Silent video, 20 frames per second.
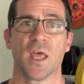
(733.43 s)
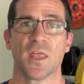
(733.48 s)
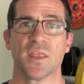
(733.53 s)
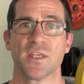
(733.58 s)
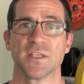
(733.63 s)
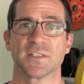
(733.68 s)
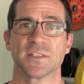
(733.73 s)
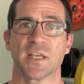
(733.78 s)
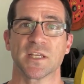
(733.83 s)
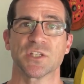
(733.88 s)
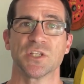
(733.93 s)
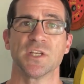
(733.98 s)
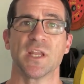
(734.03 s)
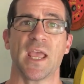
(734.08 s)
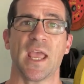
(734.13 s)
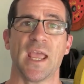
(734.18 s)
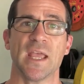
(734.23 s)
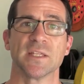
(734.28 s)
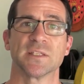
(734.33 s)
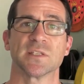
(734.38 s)
This section
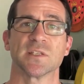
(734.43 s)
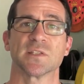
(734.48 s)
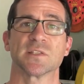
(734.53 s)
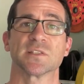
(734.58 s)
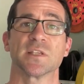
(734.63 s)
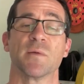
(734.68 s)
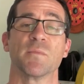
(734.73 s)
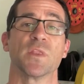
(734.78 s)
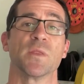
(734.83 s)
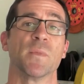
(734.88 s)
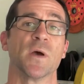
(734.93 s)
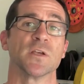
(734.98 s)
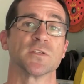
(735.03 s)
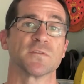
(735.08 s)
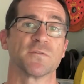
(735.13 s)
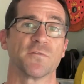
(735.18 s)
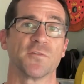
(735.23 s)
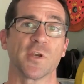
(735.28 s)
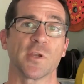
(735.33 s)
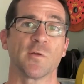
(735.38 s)
answers some of the
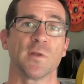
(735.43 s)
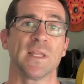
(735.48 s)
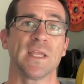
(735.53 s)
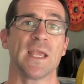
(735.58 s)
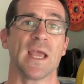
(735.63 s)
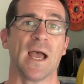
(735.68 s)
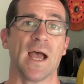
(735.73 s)
most frequently